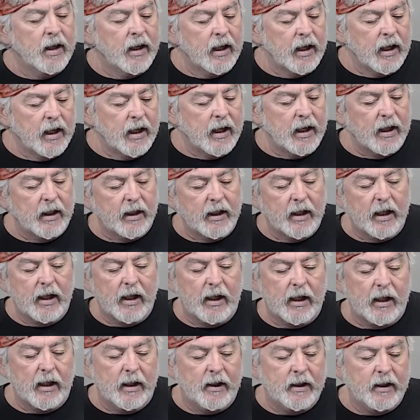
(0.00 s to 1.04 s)
And
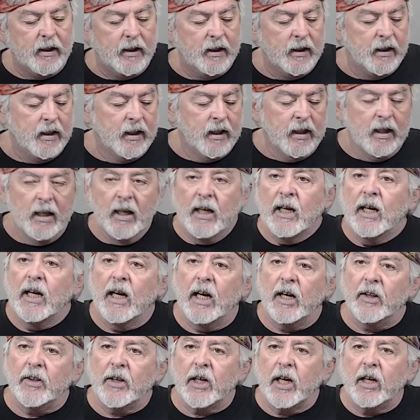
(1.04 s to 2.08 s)

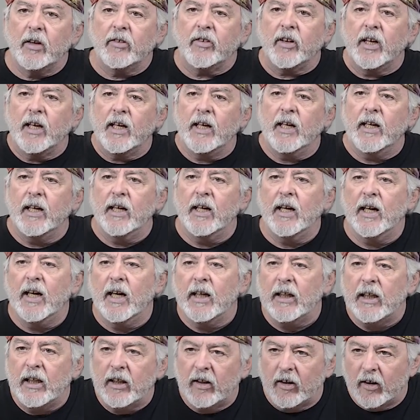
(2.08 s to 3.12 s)
anything else
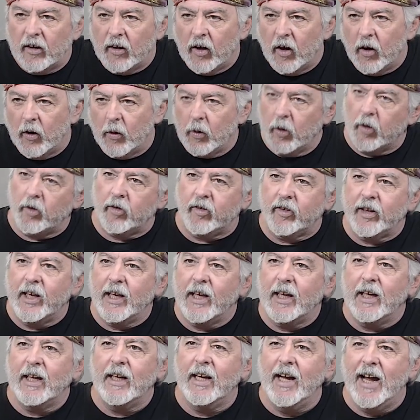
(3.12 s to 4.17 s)
I need to know or
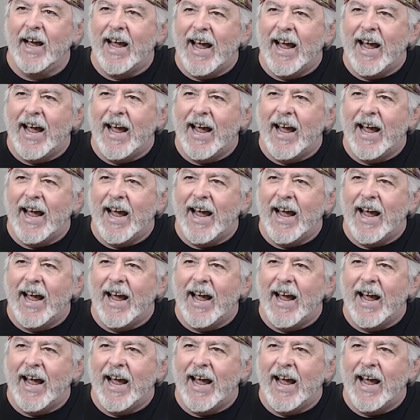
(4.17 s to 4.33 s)
say?